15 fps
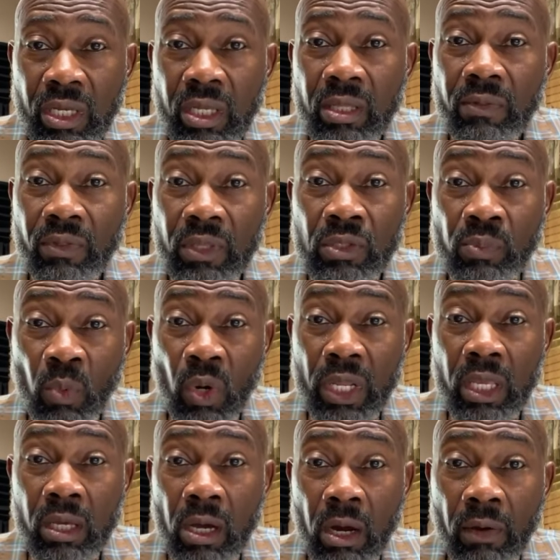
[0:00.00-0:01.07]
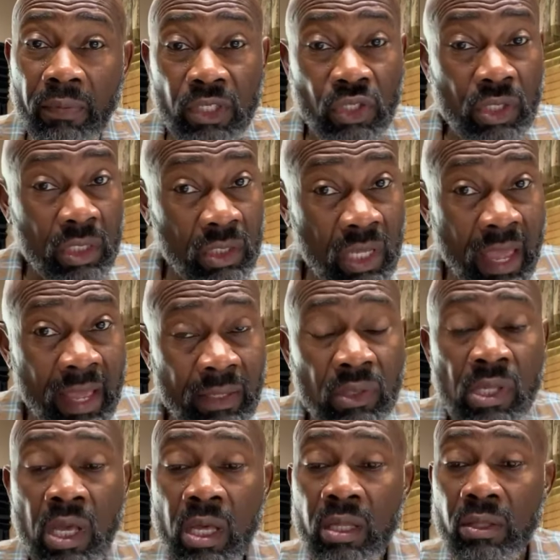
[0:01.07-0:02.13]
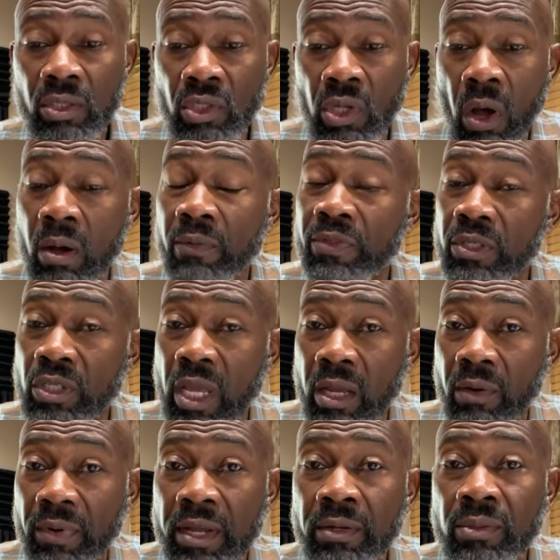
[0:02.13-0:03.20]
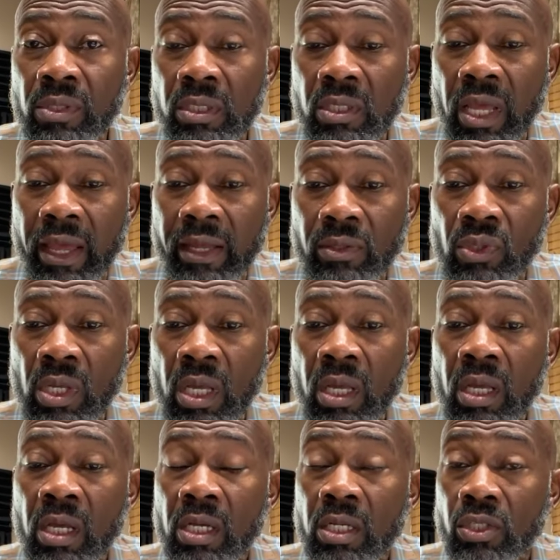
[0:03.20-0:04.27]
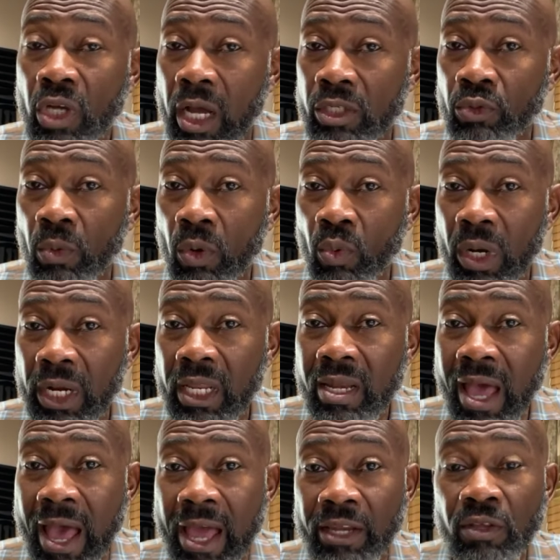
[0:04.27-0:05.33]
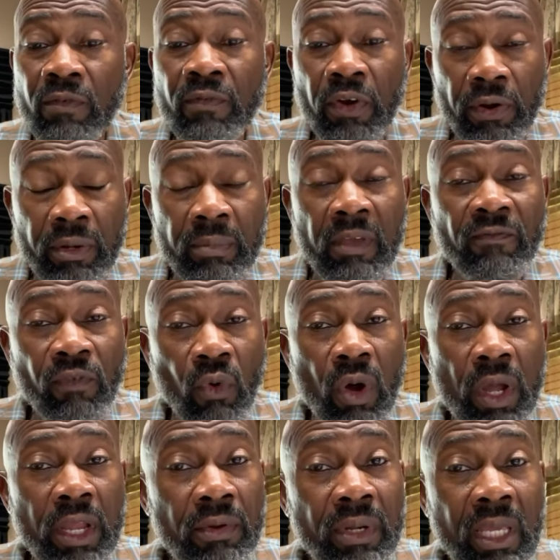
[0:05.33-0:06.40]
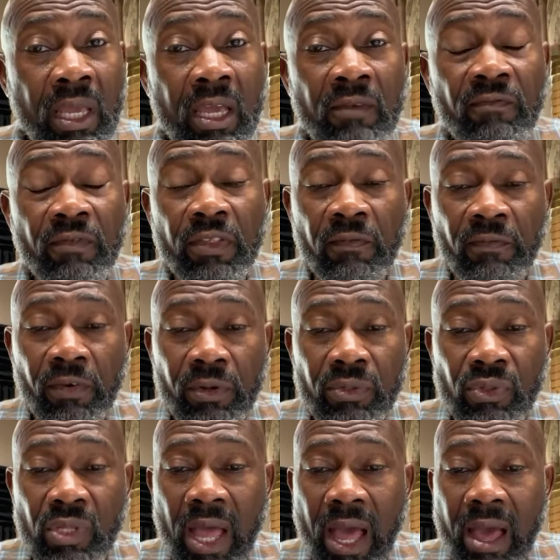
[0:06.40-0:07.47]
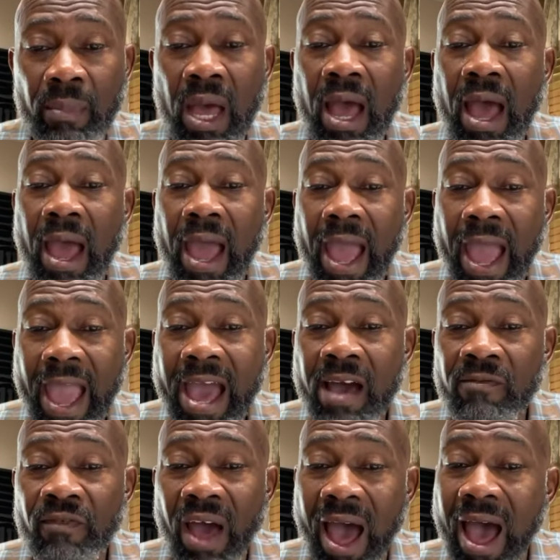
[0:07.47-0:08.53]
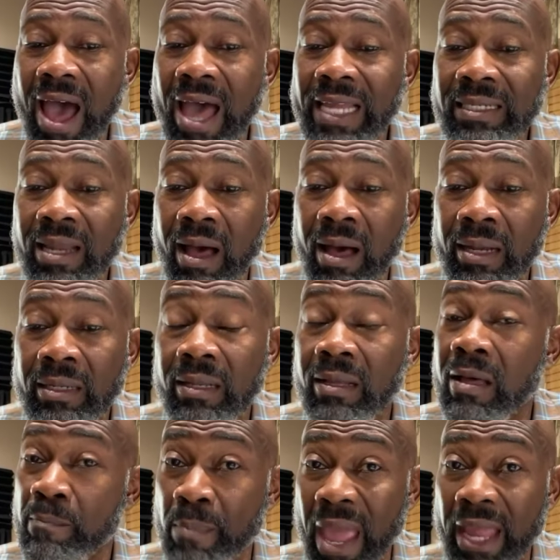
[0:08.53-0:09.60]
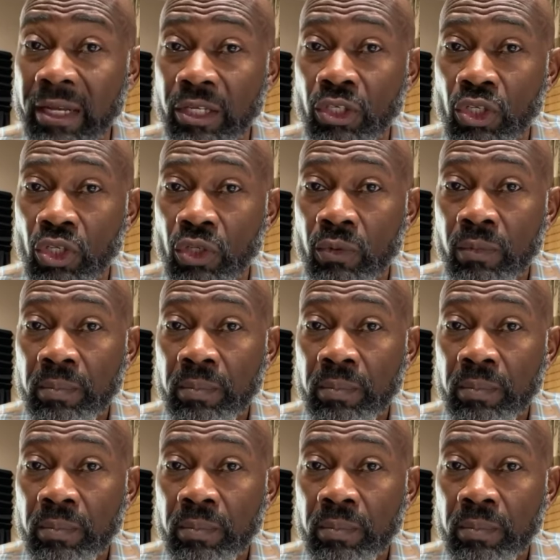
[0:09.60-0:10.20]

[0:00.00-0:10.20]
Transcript: This morning, courage. The text, the talk, the takeaway. Here's the text. Joshua 1:9. You've heard it before. Hear it again for the first time. Have I not commanded you?